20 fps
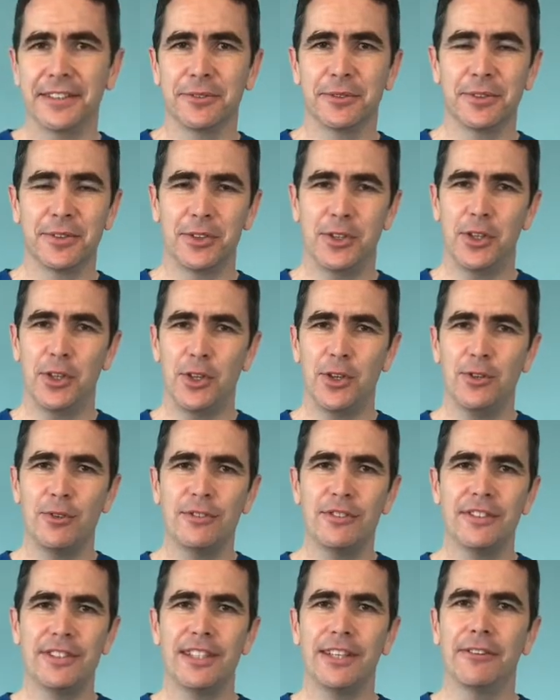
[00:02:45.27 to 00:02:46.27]
It was a
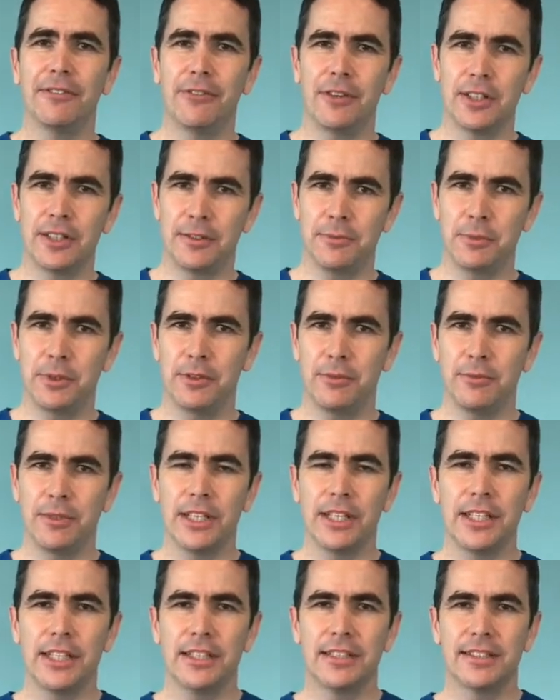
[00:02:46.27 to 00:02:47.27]
huge difference
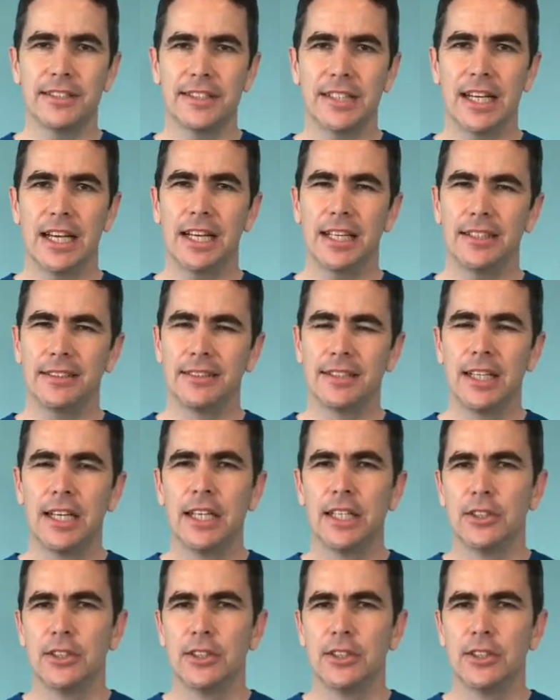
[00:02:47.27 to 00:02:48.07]
between each size,